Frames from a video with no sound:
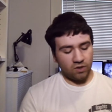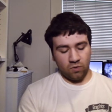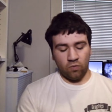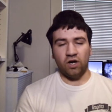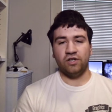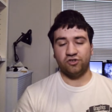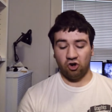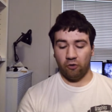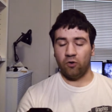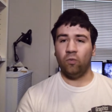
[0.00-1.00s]
was
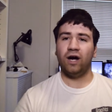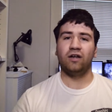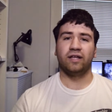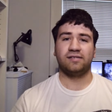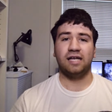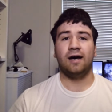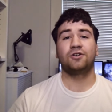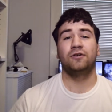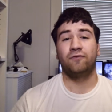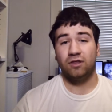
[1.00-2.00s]
going wireless. Now,
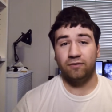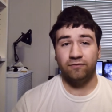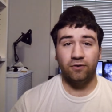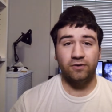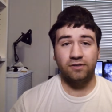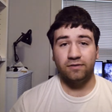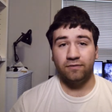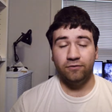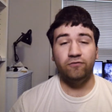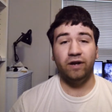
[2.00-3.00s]
actually, for the first
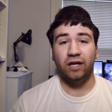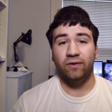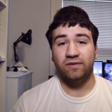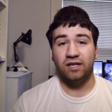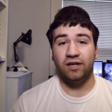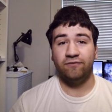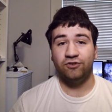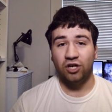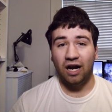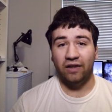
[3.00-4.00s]
few videos I
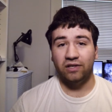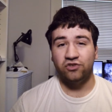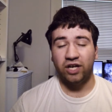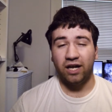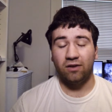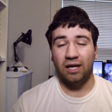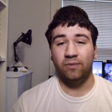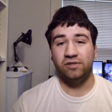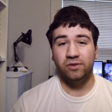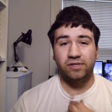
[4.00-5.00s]
shot on this channel, I
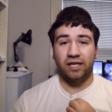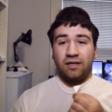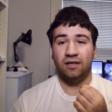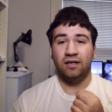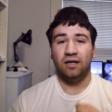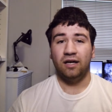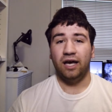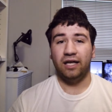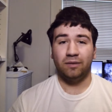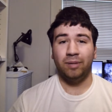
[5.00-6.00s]
was using
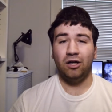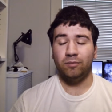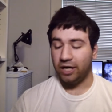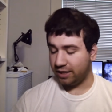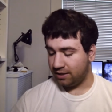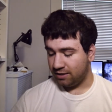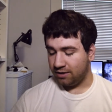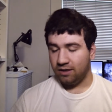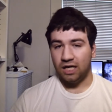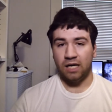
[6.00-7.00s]
a lapel mic
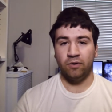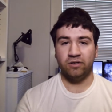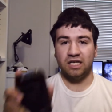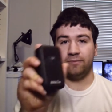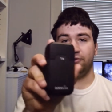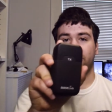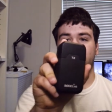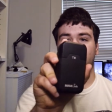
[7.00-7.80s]
hooked up to the